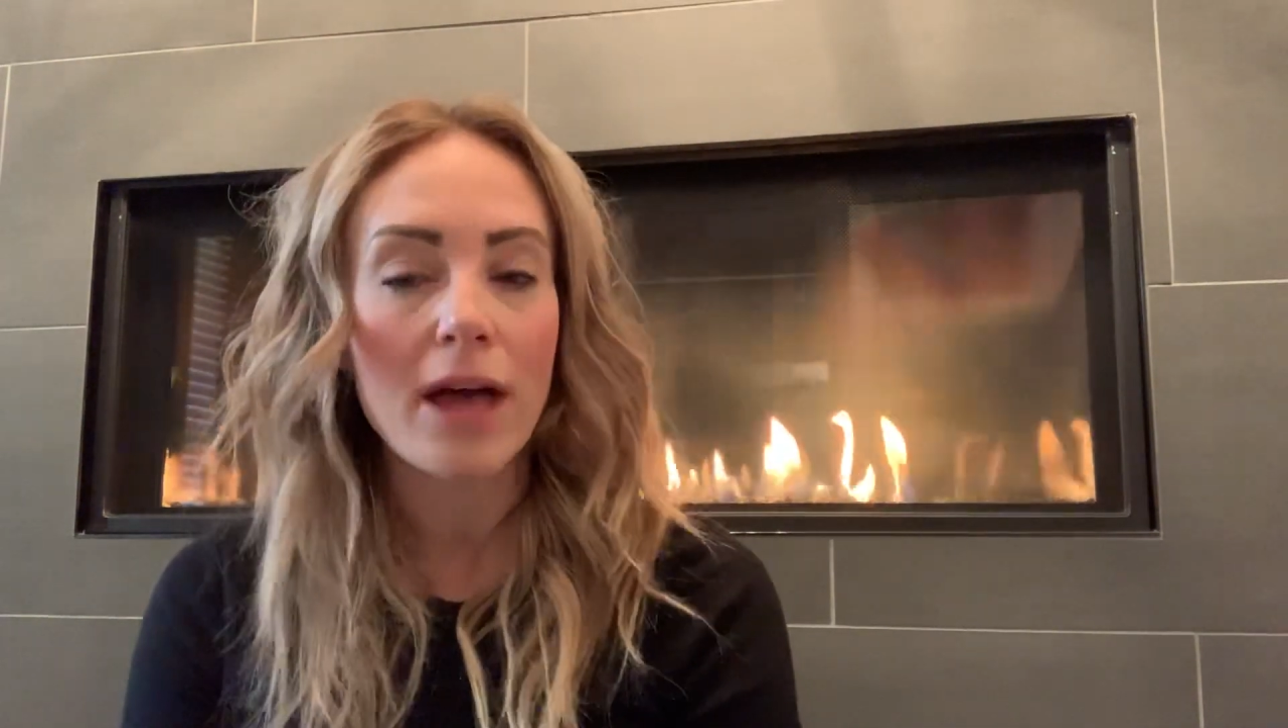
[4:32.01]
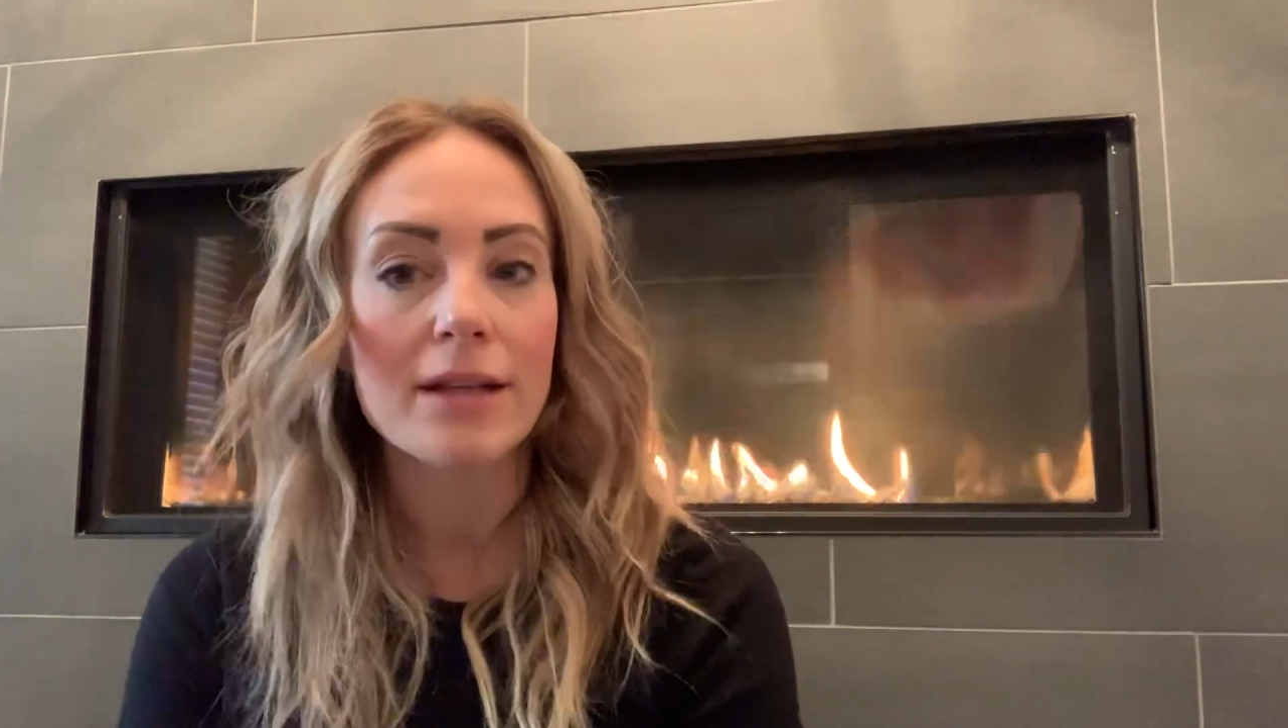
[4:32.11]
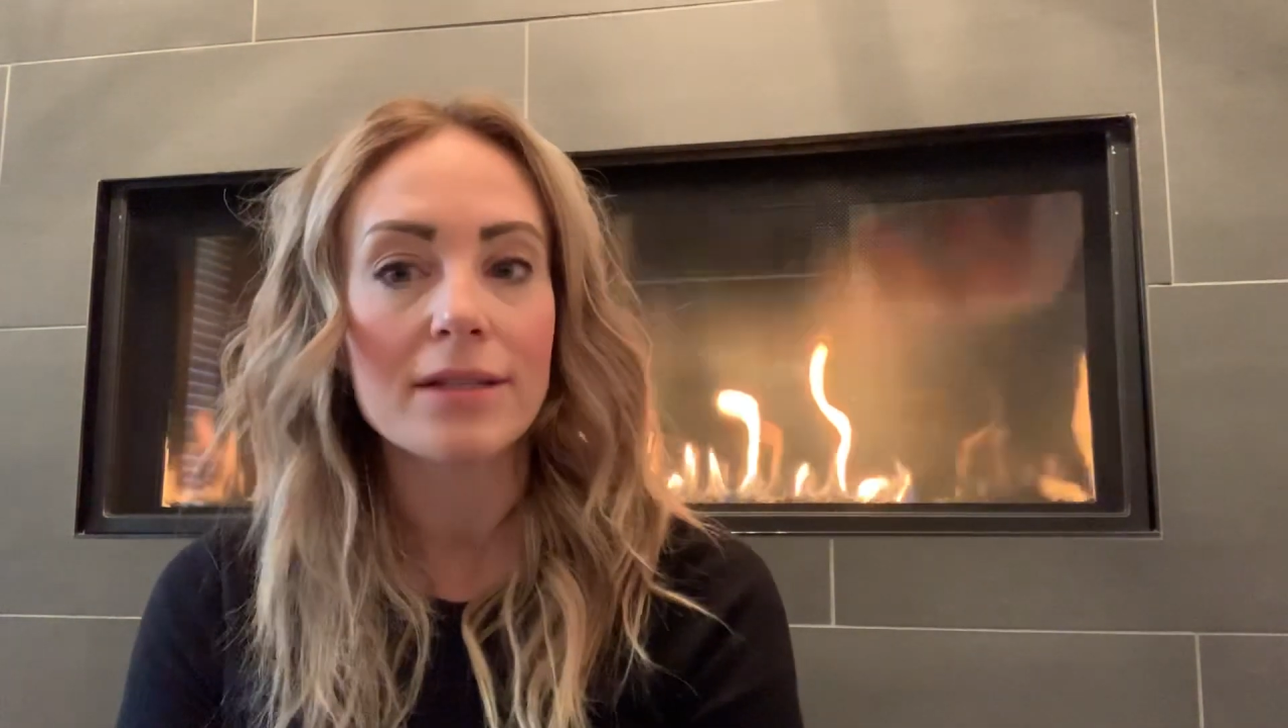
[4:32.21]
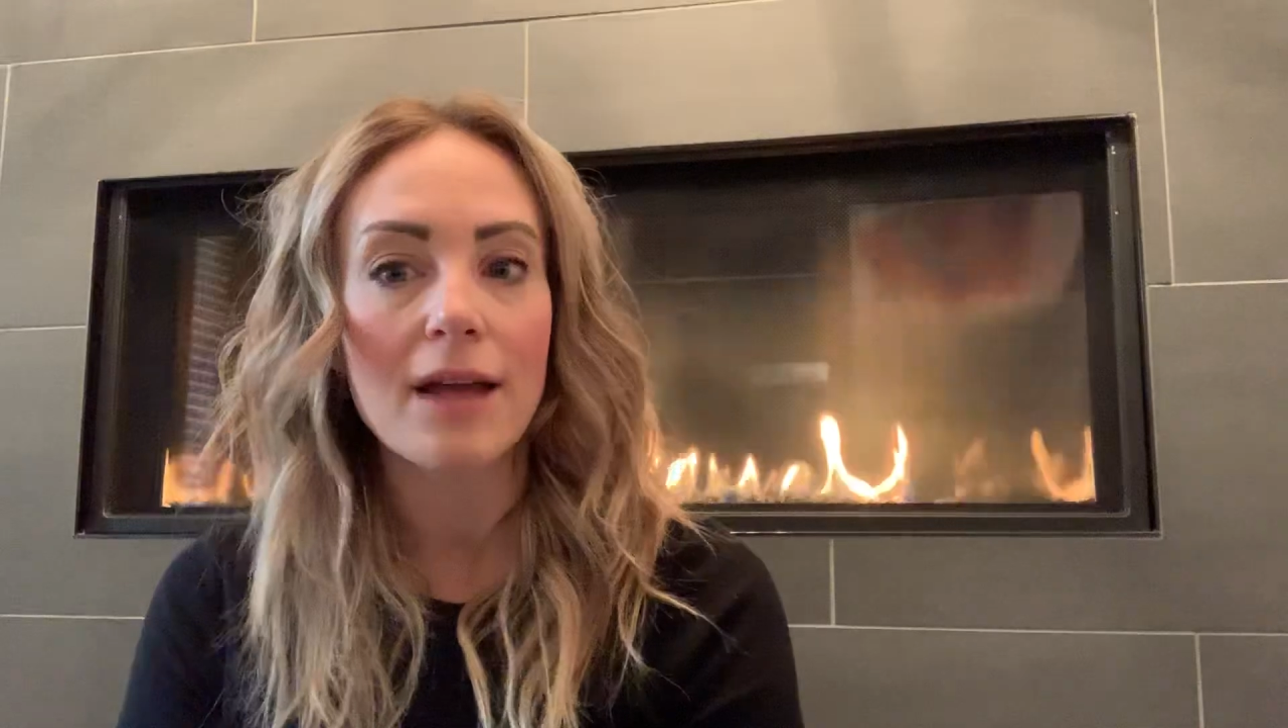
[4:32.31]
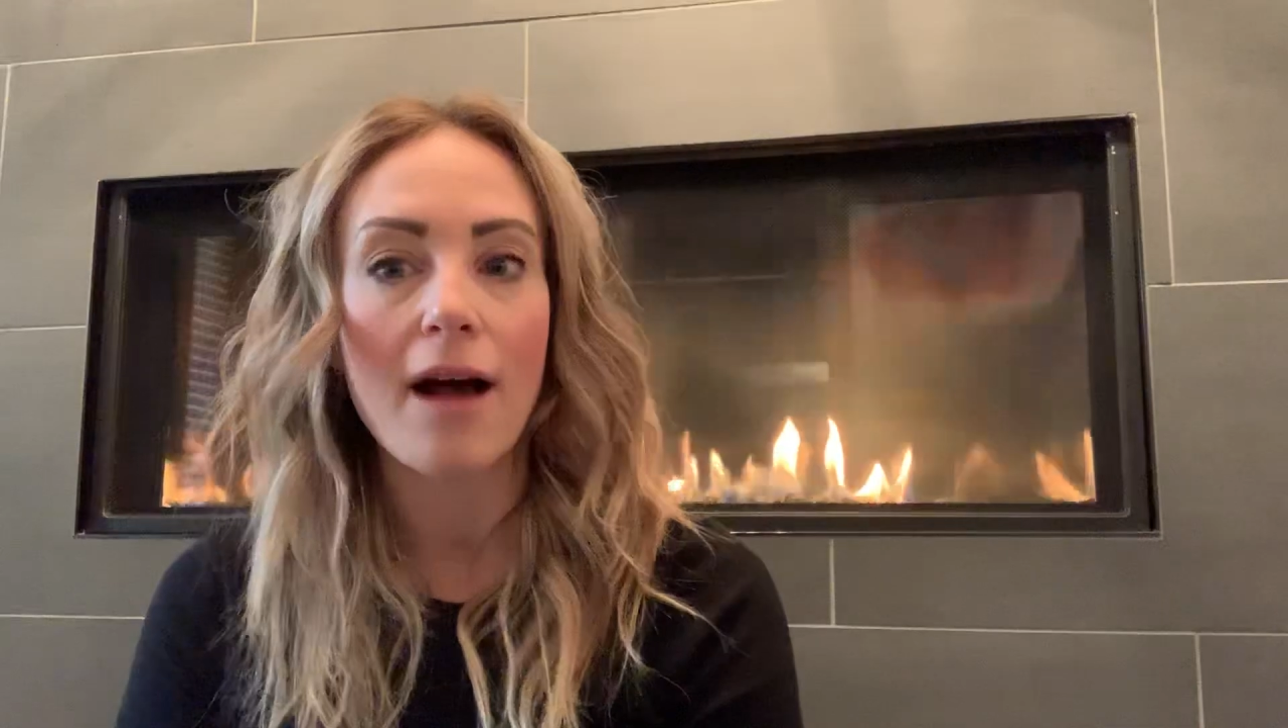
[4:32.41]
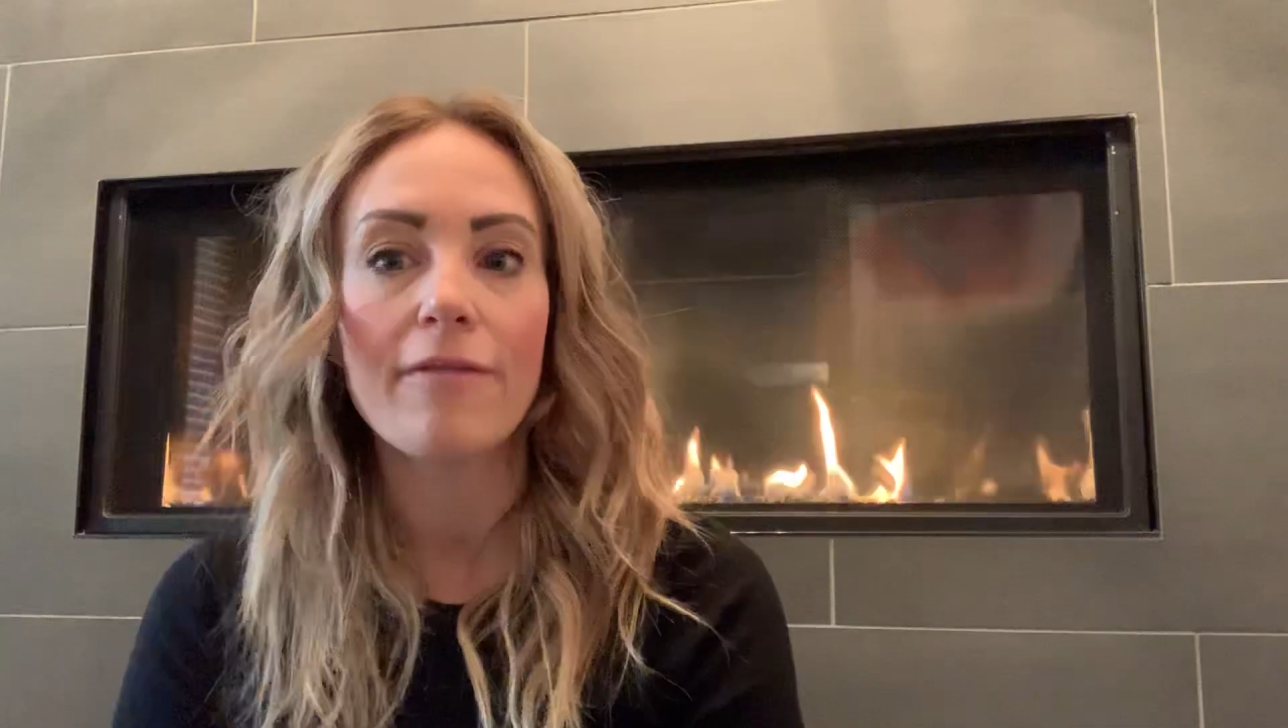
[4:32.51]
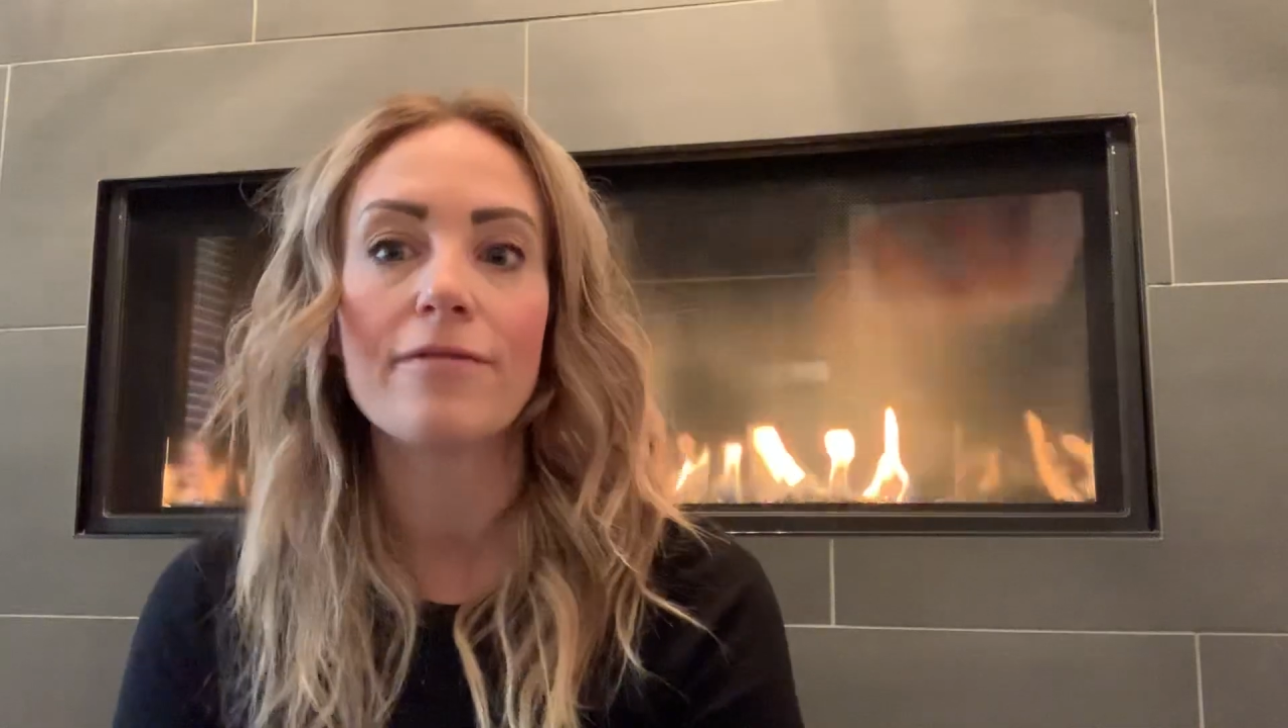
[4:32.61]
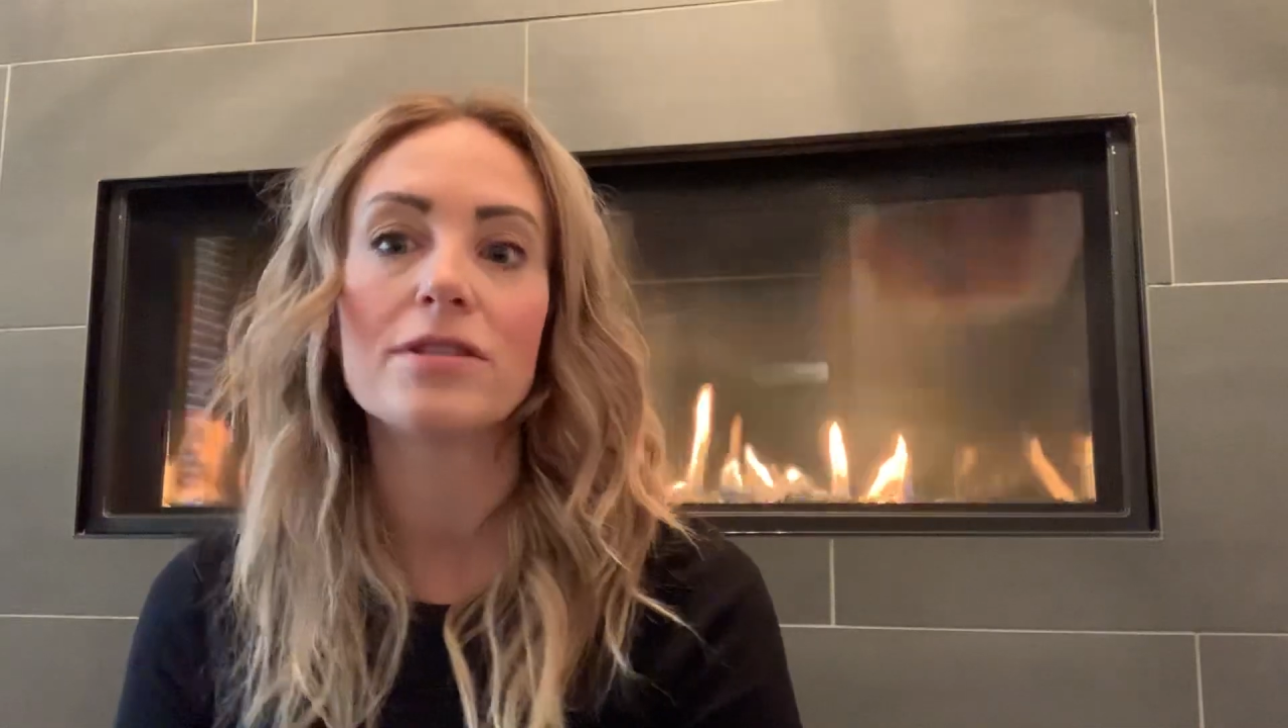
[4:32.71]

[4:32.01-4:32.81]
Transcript: that stuff.